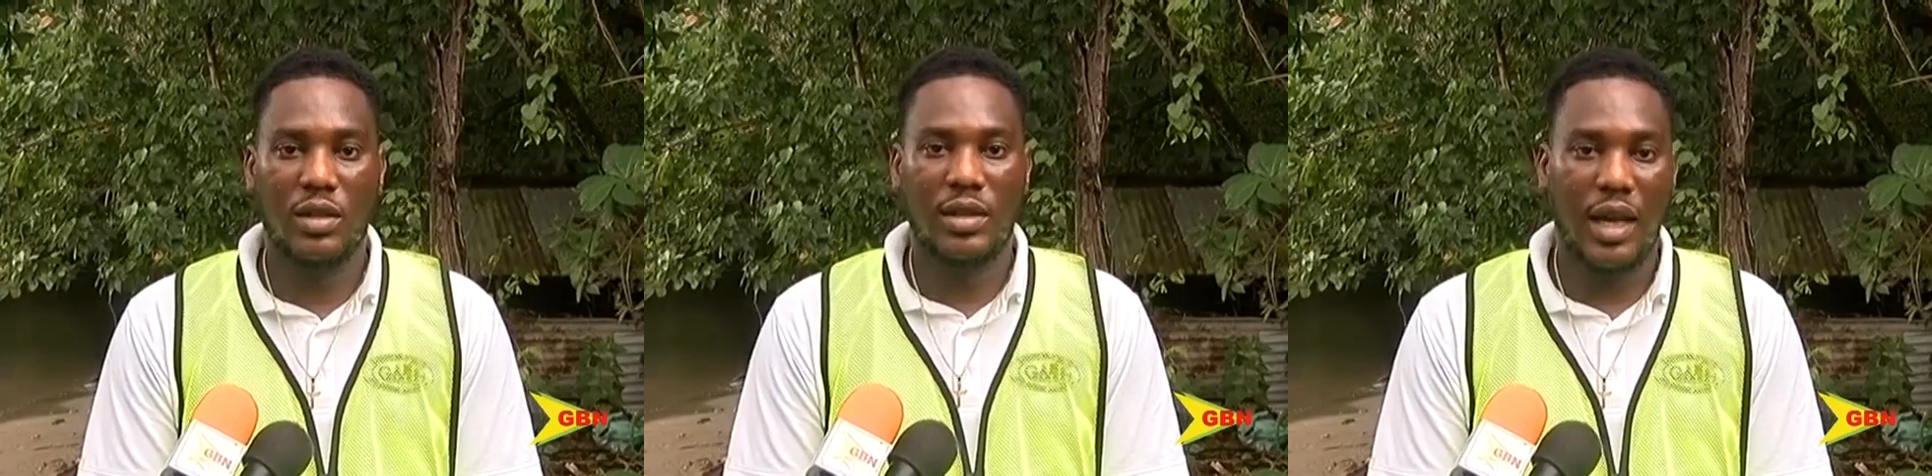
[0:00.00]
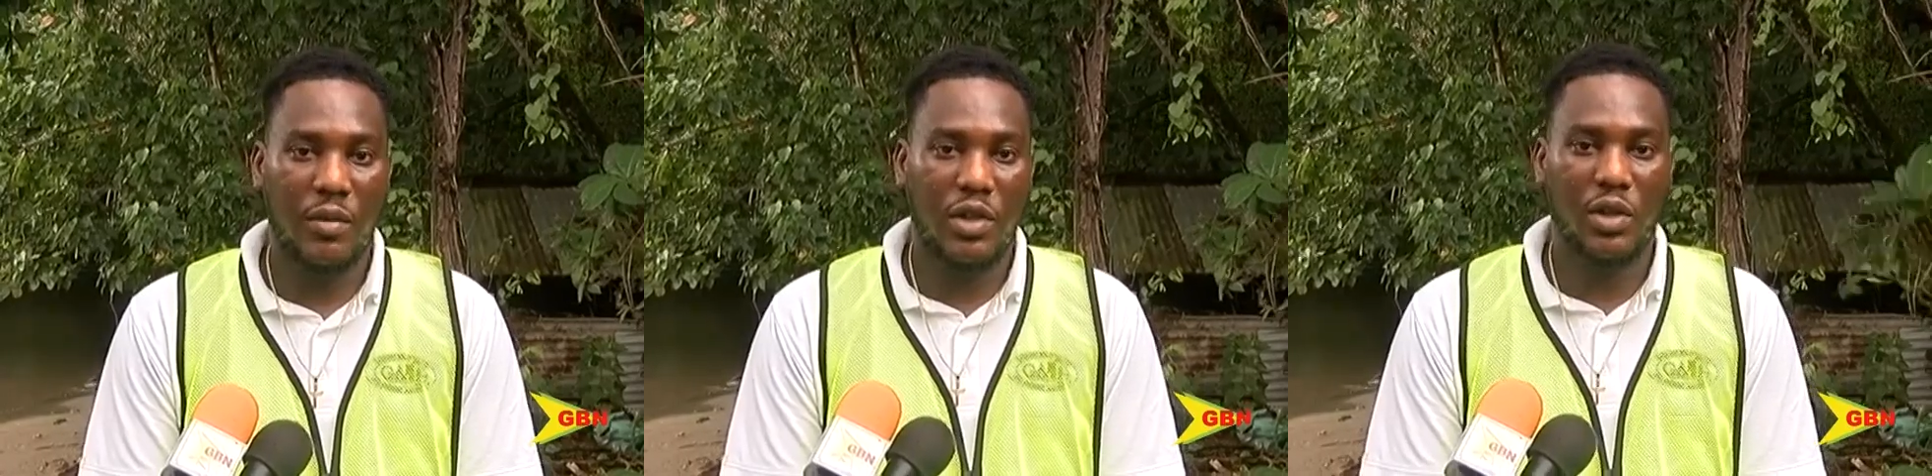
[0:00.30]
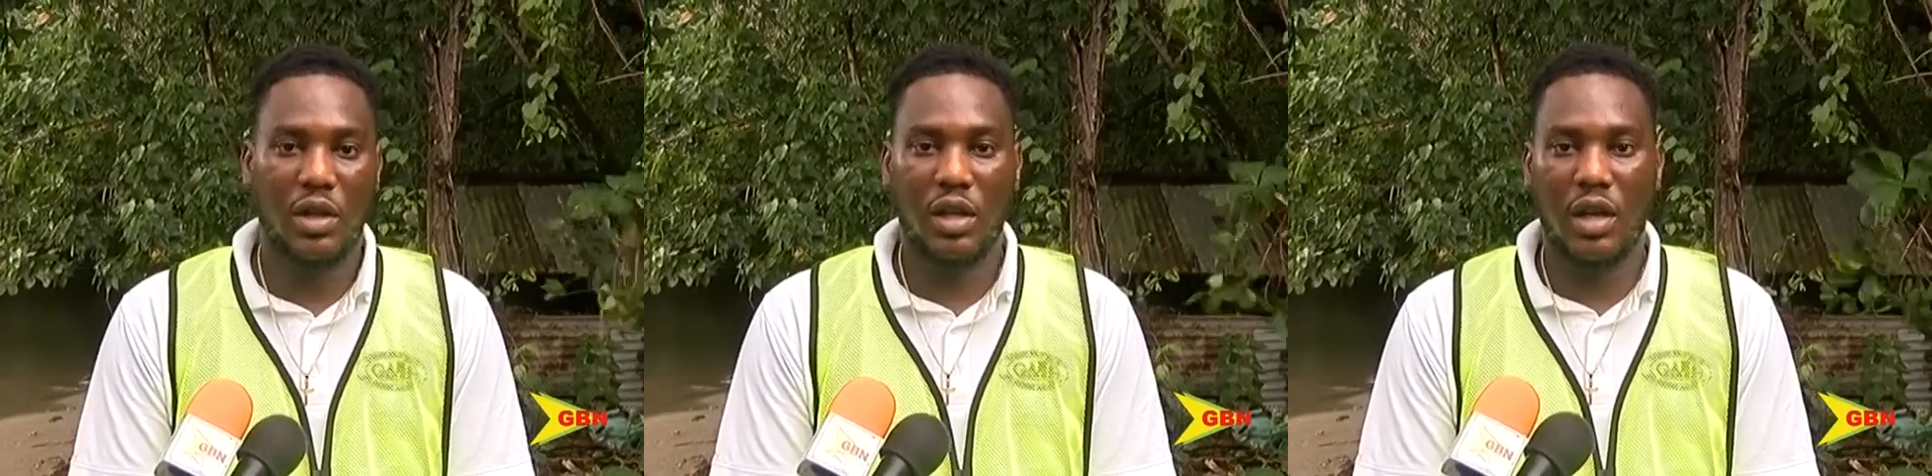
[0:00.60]
time the
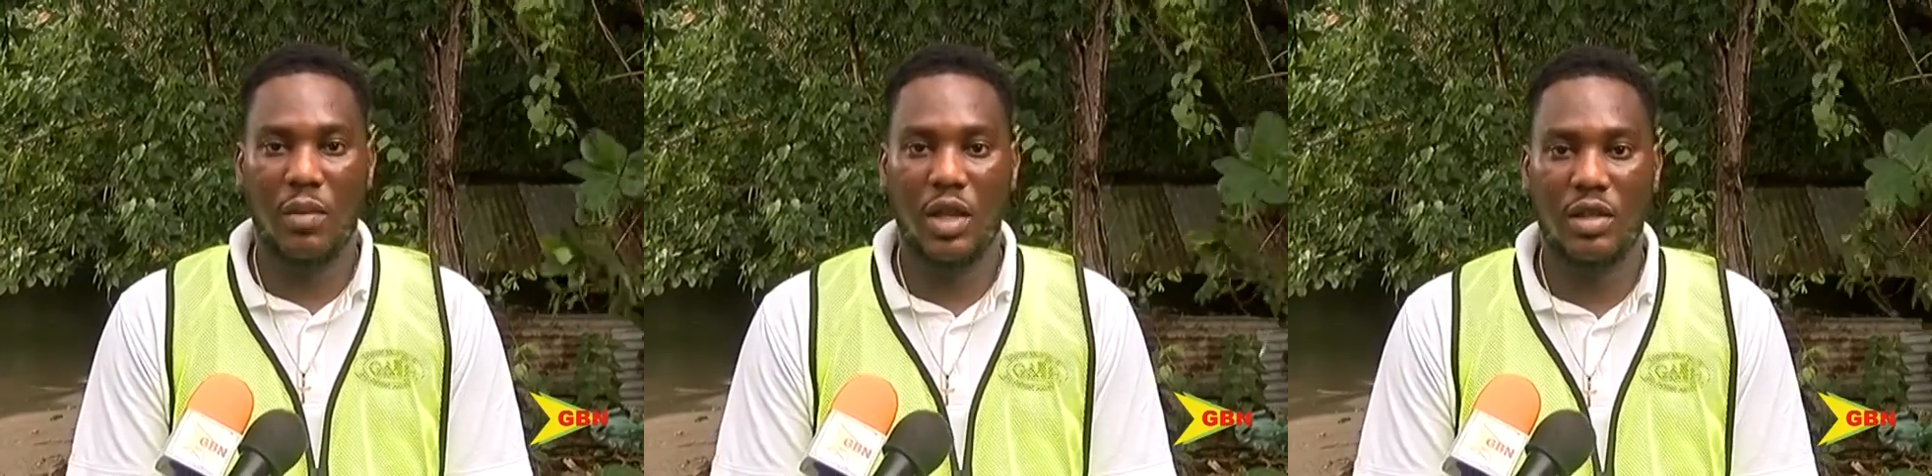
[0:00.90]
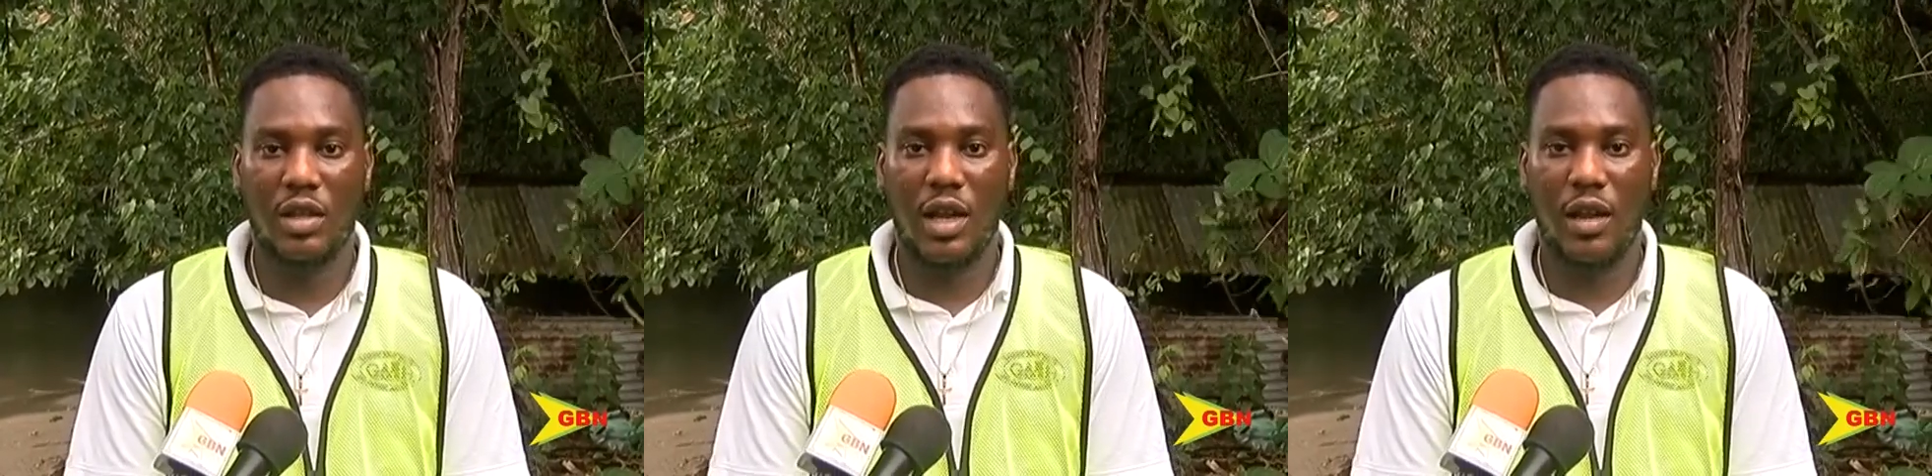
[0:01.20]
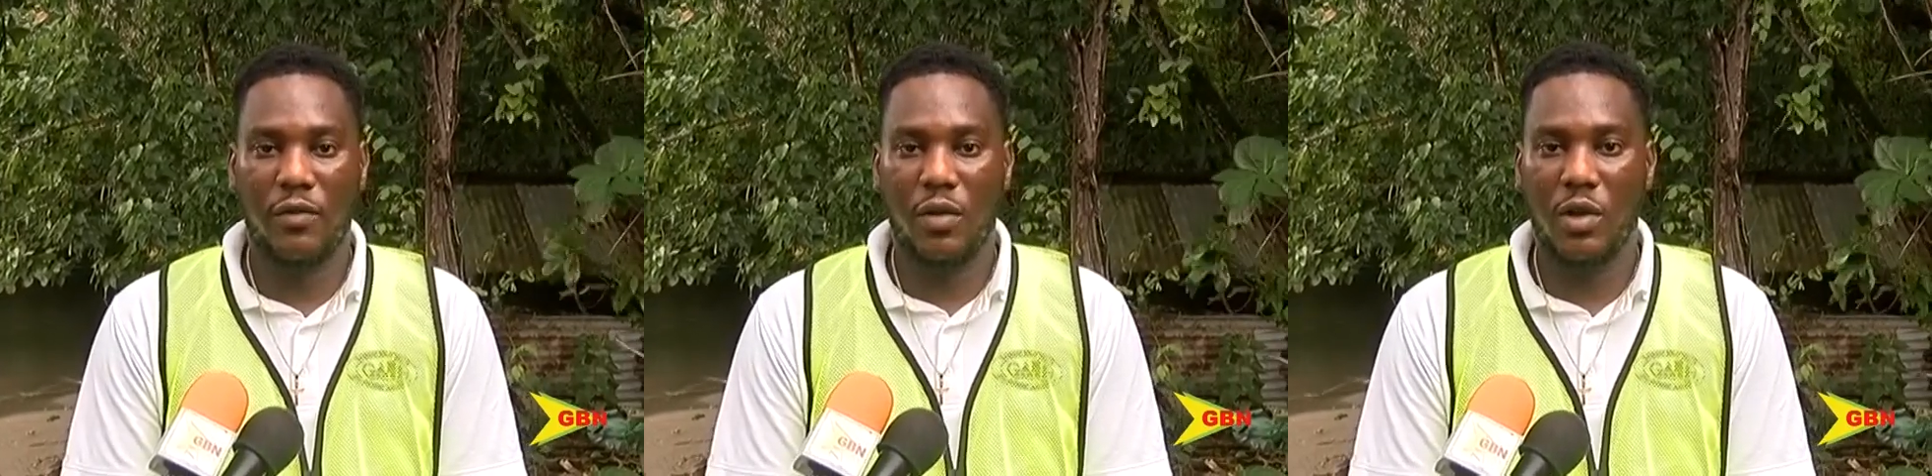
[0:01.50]
truck came into the landfill,